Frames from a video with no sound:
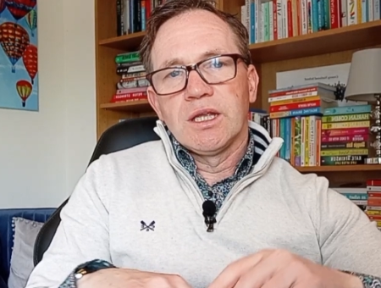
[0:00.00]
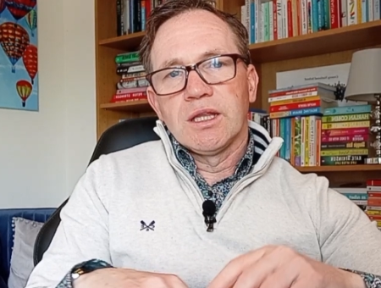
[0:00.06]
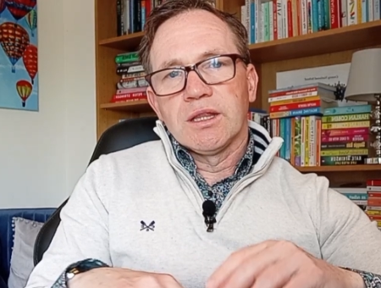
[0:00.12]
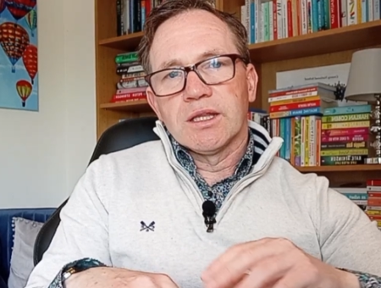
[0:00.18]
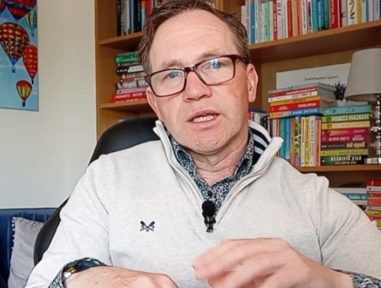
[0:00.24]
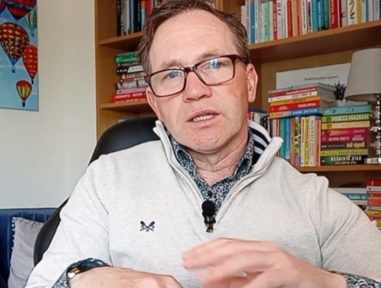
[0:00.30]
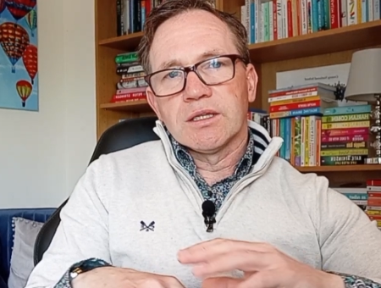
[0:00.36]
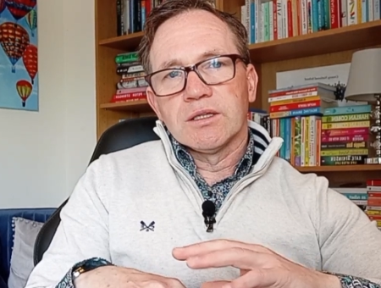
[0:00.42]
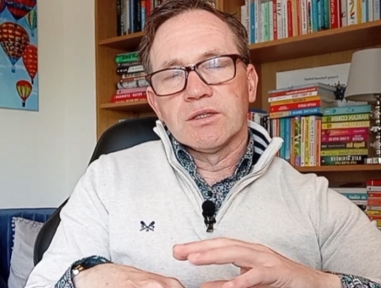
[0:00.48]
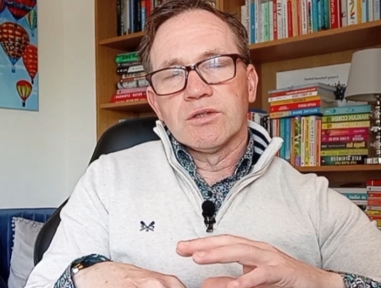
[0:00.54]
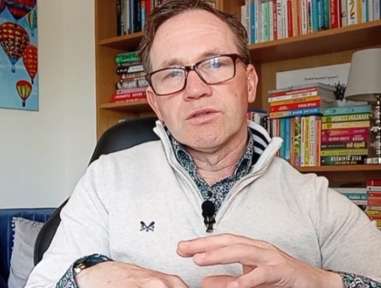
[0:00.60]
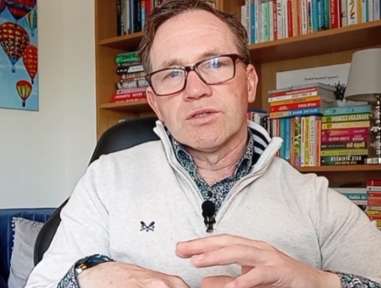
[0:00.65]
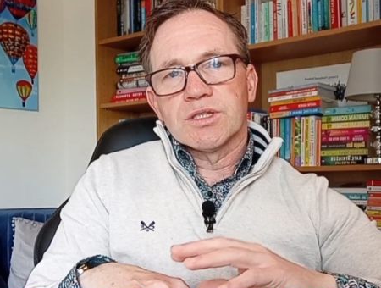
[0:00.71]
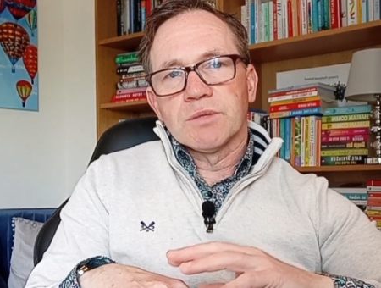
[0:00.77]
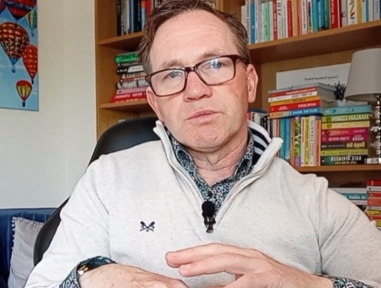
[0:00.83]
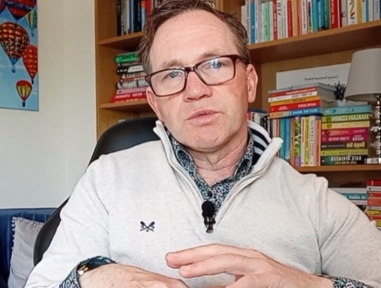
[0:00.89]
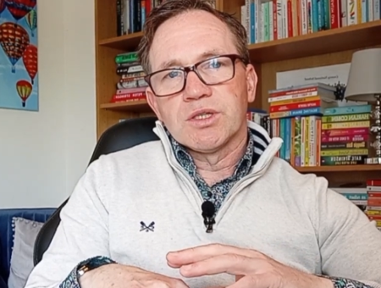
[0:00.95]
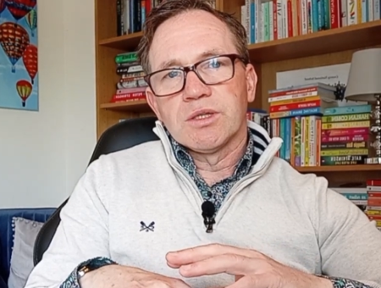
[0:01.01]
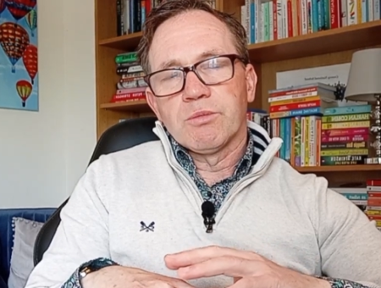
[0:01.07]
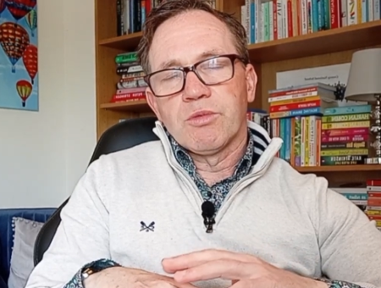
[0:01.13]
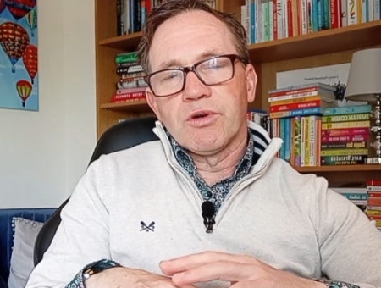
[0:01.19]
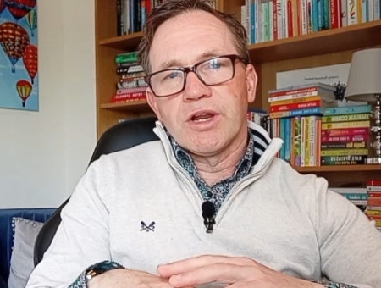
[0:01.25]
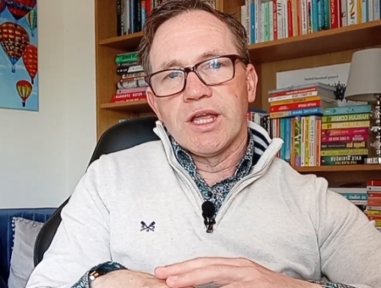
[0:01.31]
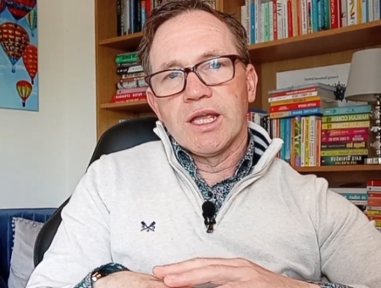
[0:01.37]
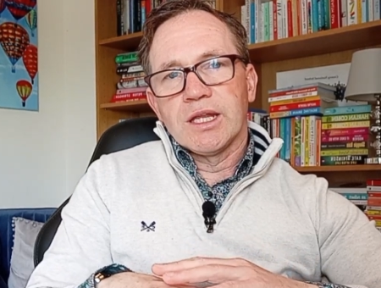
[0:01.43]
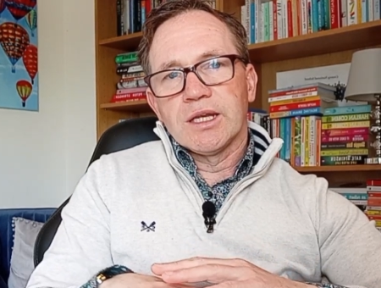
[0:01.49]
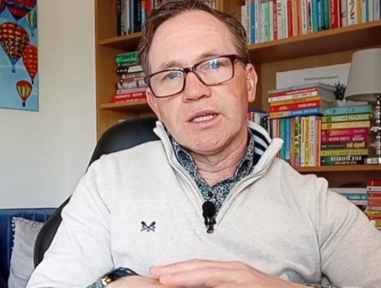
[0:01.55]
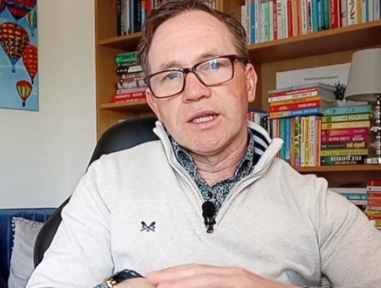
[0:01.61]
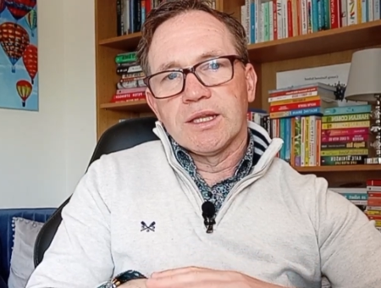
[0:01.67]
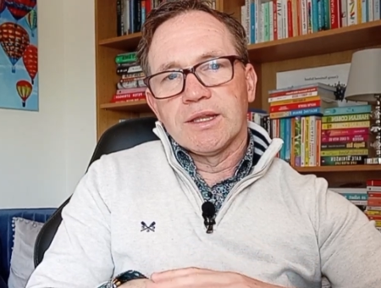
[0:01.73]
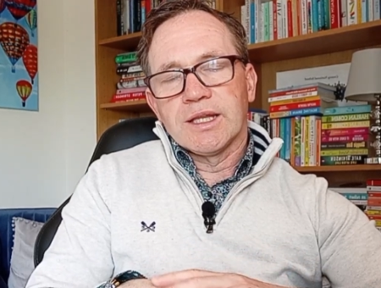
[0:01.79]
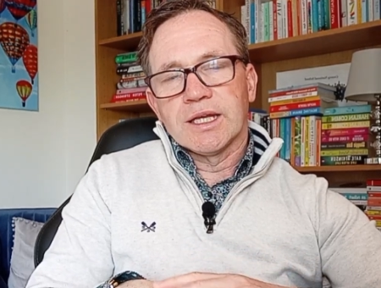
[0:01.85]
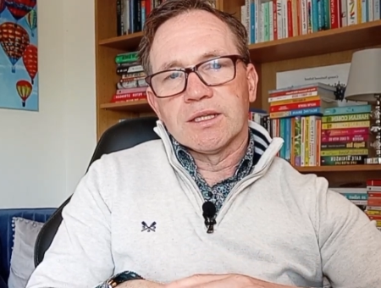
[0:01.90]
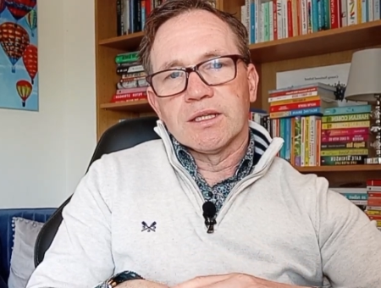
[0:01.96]
that goes up to the brain
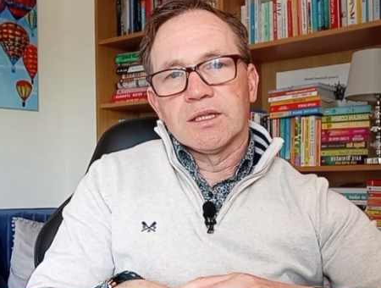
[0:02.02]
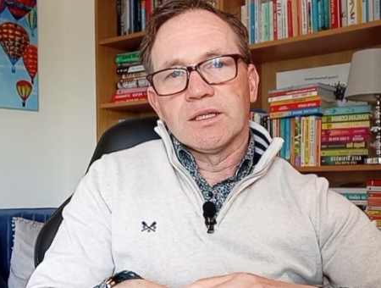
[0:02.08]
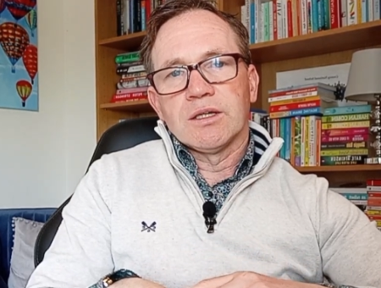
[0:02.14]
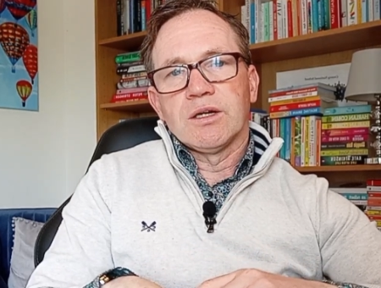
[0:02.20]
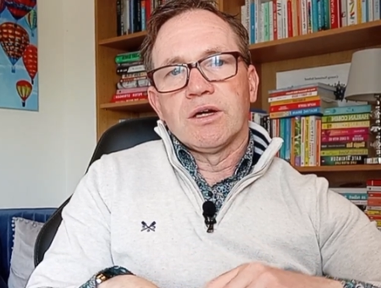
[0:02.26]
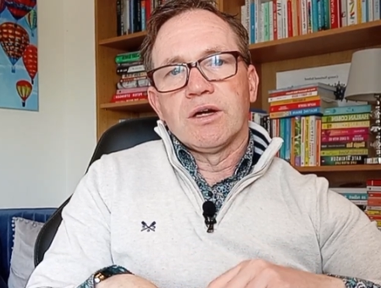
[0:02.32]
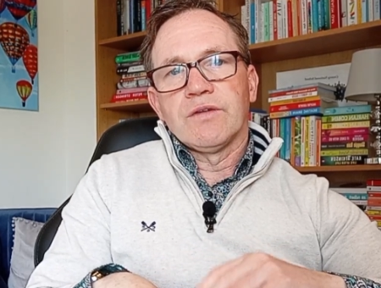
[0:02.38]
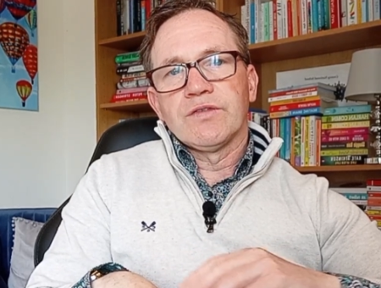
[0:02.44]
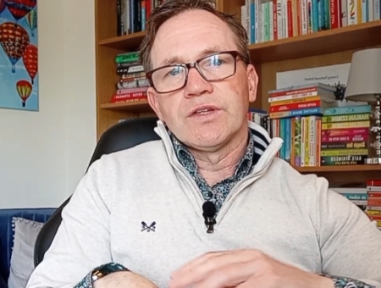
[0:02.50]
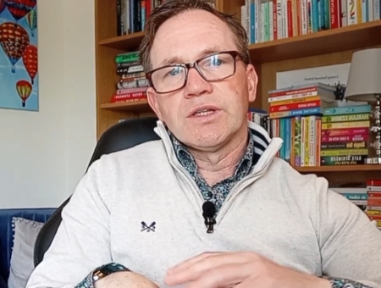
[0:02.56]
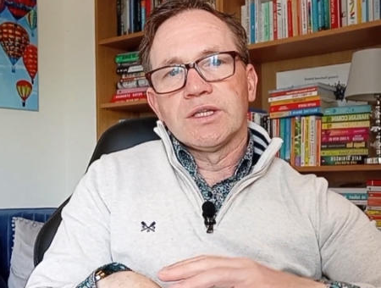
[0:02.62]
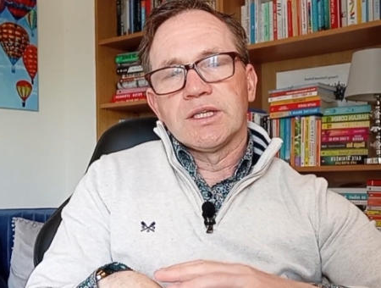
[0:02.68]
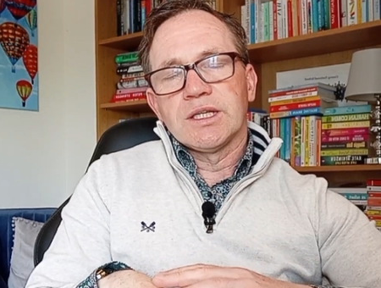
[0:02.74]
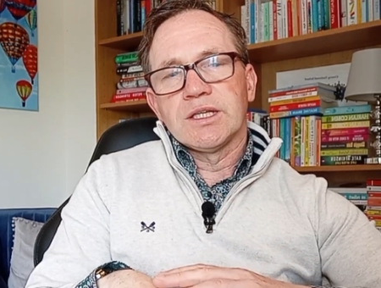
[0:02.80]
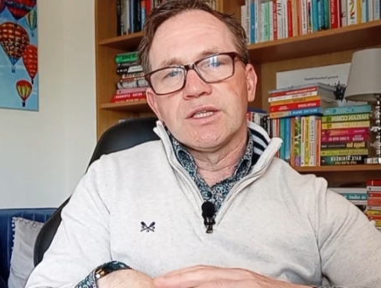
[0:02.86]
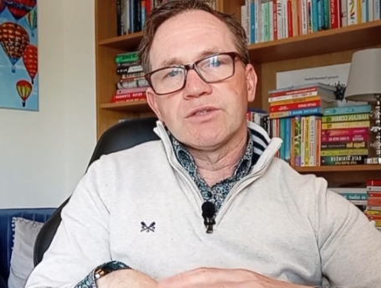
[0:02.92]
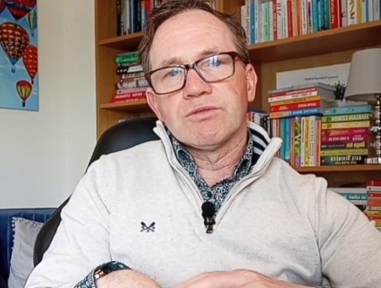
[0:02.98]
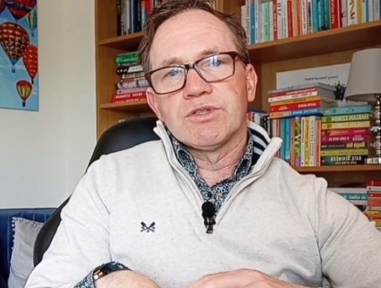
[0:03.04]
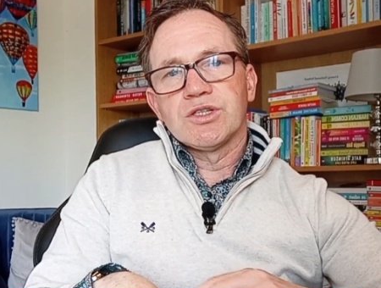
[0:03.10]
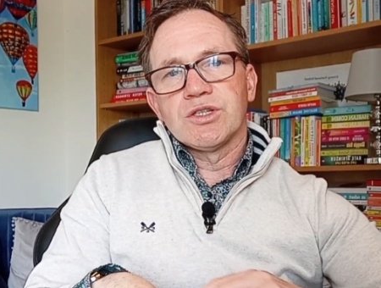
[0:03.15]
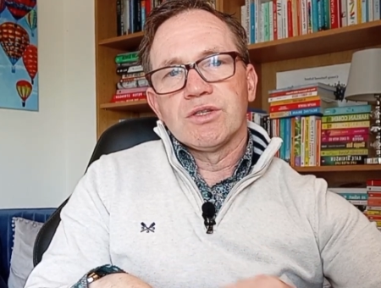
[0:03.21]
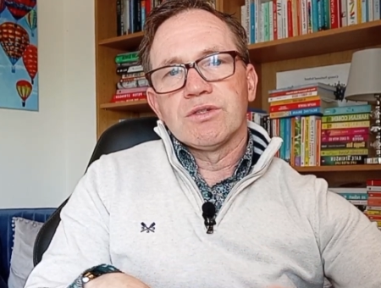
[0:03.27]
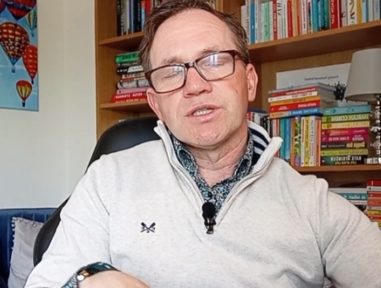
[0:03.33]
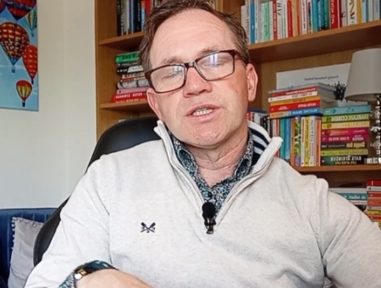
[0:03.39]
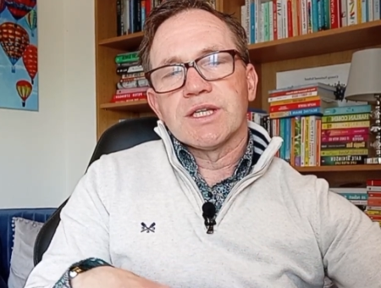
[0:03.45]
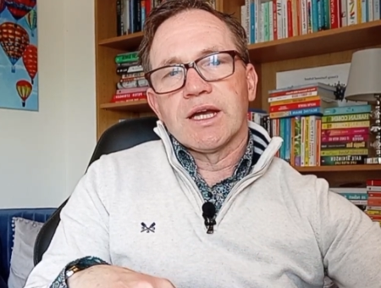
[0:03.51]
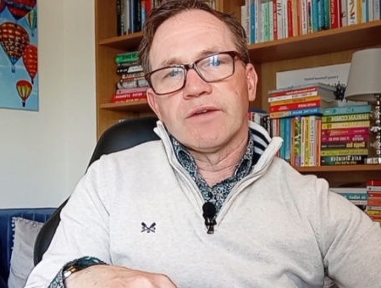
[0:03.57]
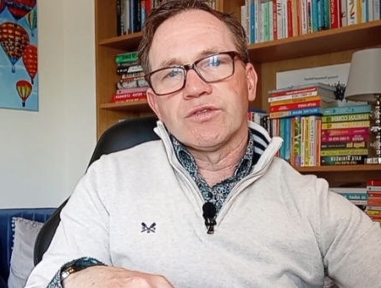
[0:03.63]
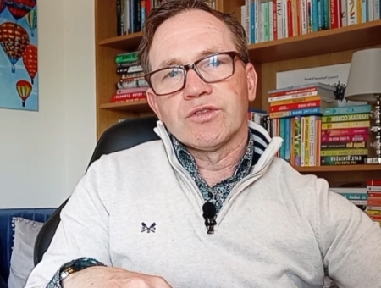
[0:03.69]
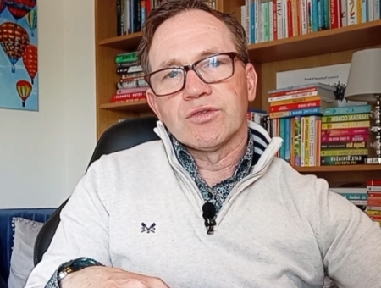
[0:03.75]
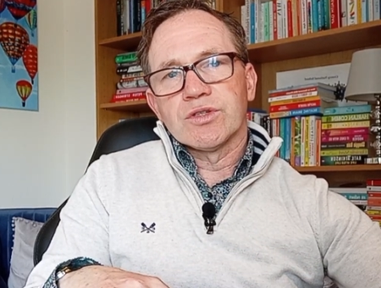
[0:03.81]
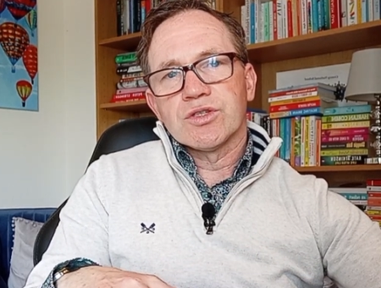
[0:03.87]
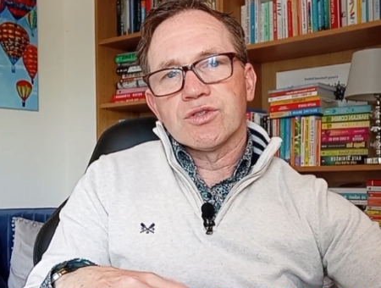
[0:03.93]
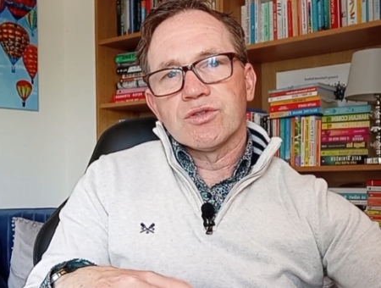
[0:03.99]
that often is reduced
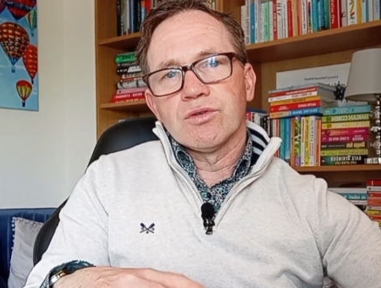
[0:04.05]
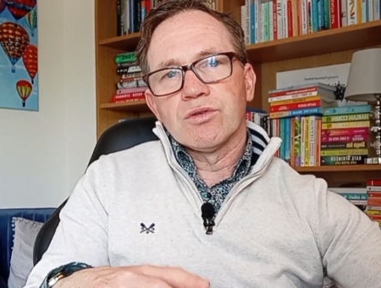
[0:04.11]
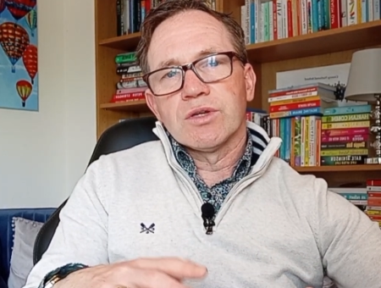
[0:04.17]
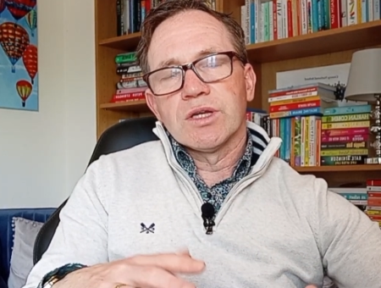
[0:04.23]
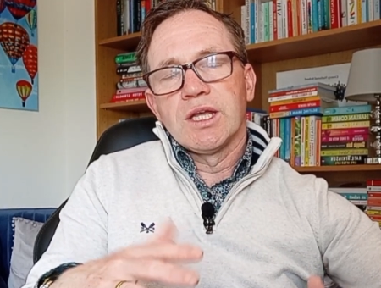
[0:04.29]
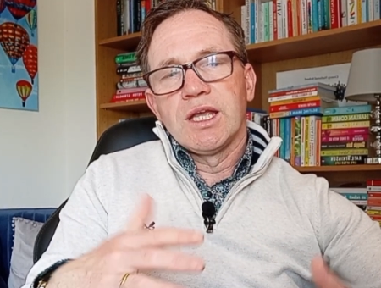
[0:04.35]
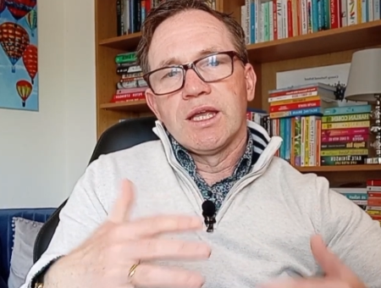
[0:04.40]
after a stroke,